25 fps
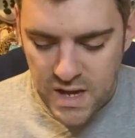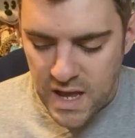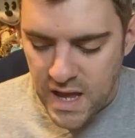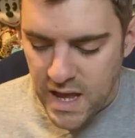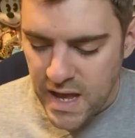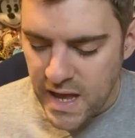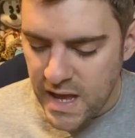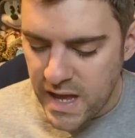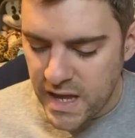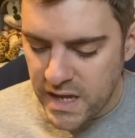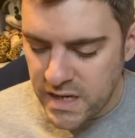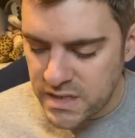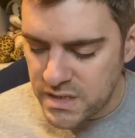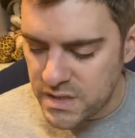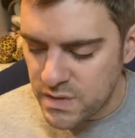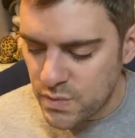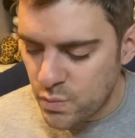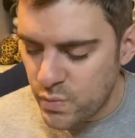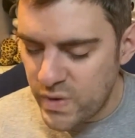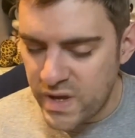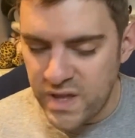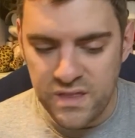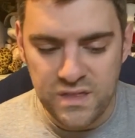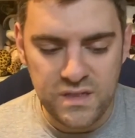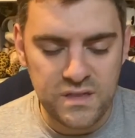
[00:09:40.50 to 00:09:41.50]
And
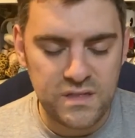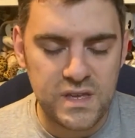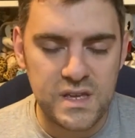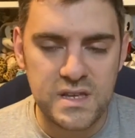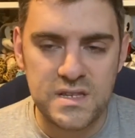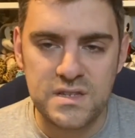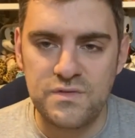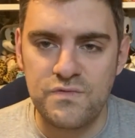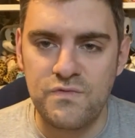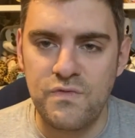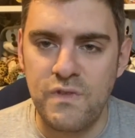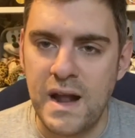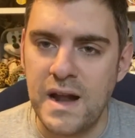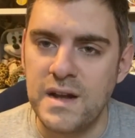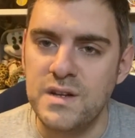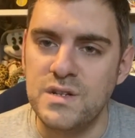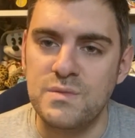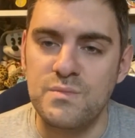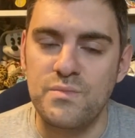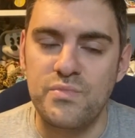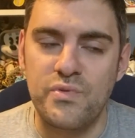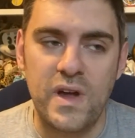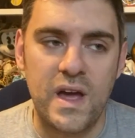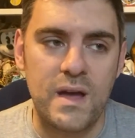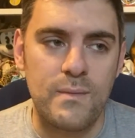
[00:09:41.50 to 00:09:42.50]
with this
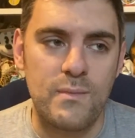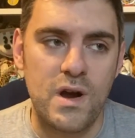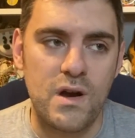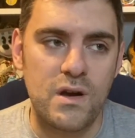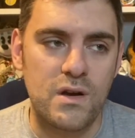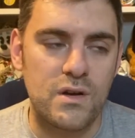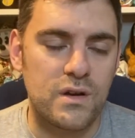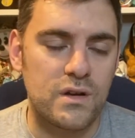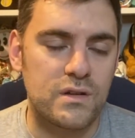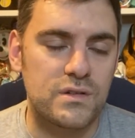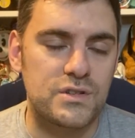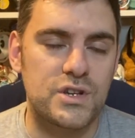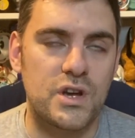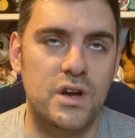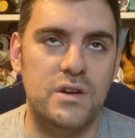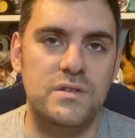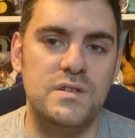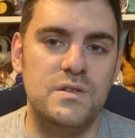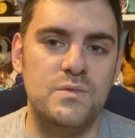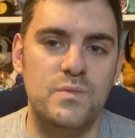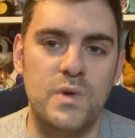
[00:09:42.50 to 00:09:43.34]
random Primark haul chucked in,